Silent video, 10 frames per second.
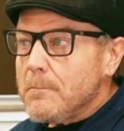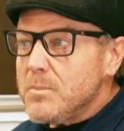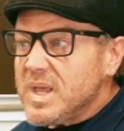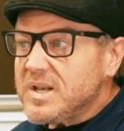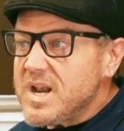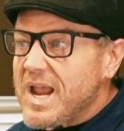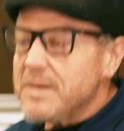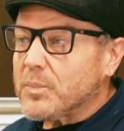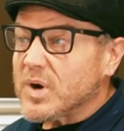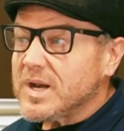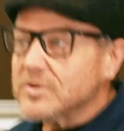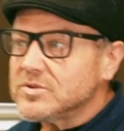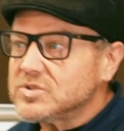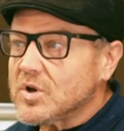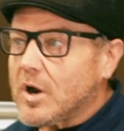MidNite
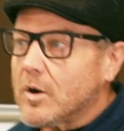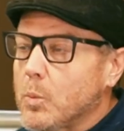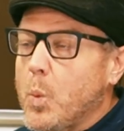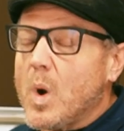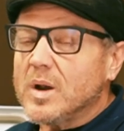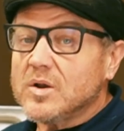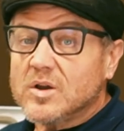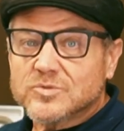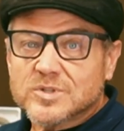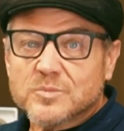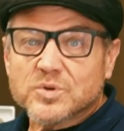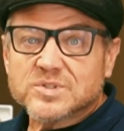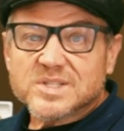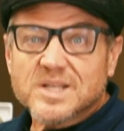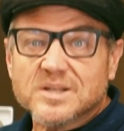breakers are
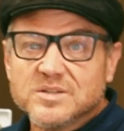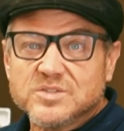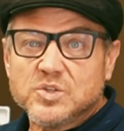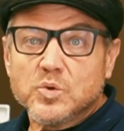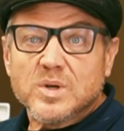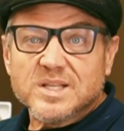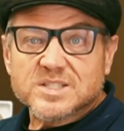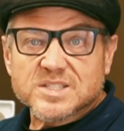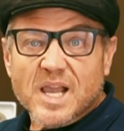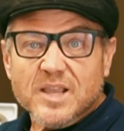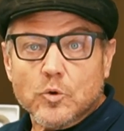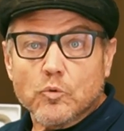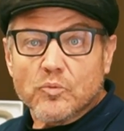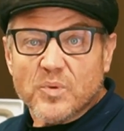100% duty cycle